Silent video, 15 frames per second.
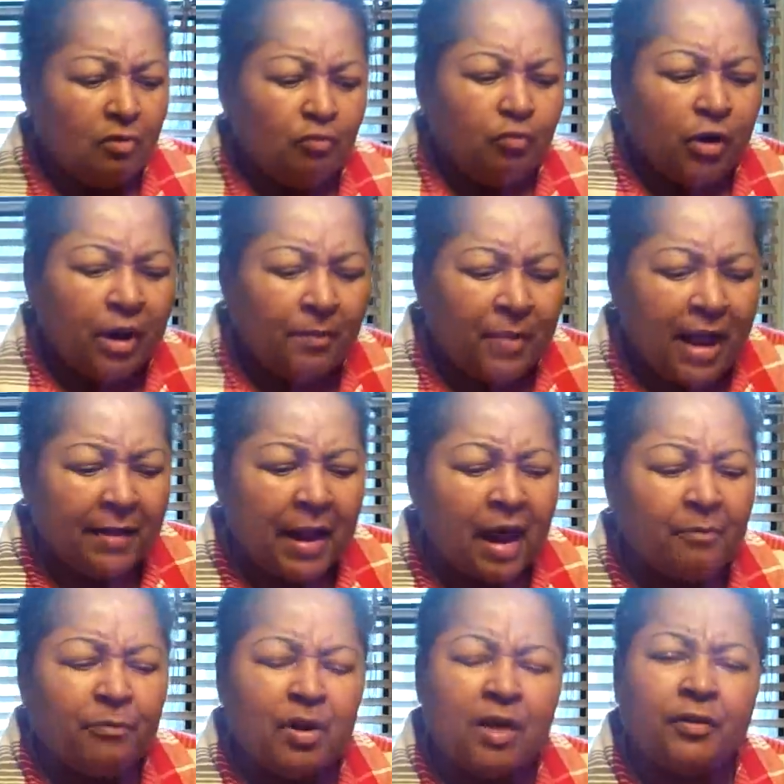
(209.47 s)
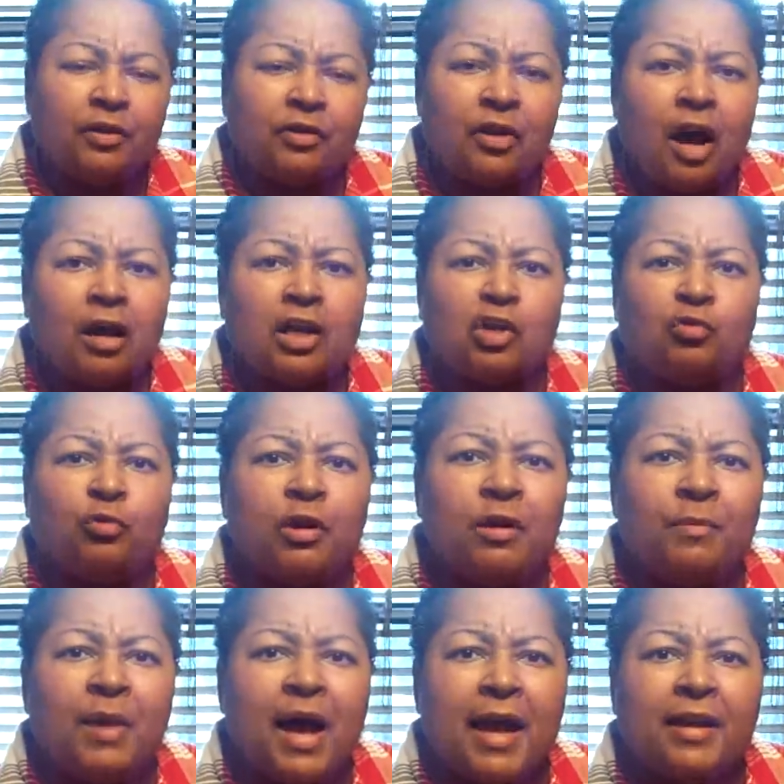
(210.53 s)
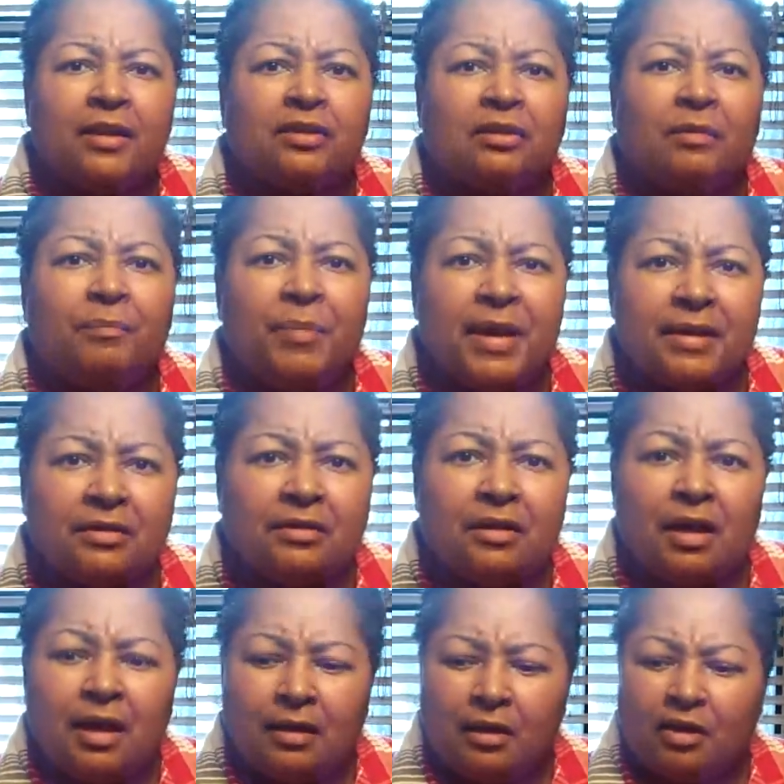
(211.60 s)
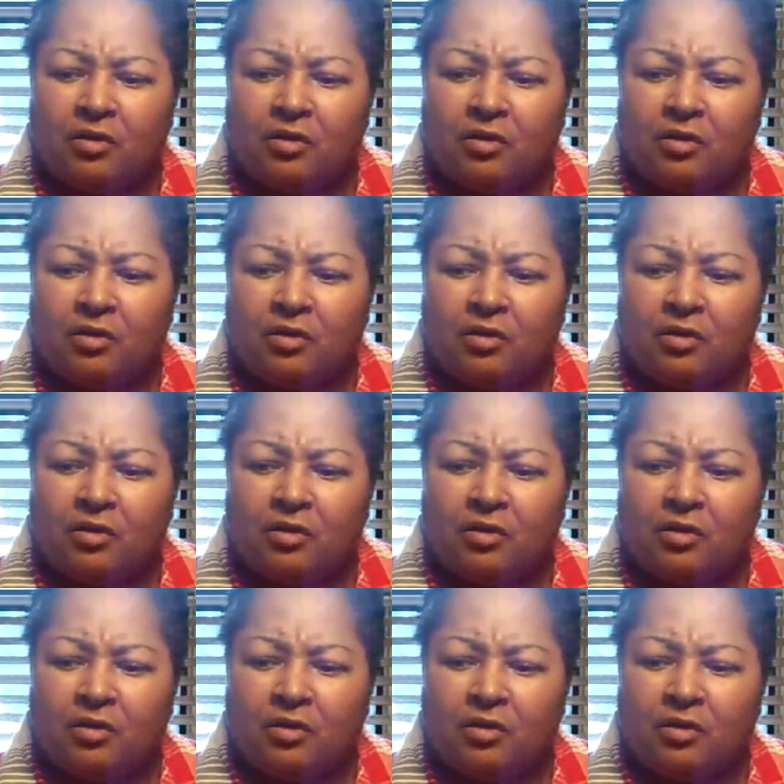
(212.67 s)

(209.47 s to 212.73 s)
Ribeye, our brother taught us ribeye is the best cut.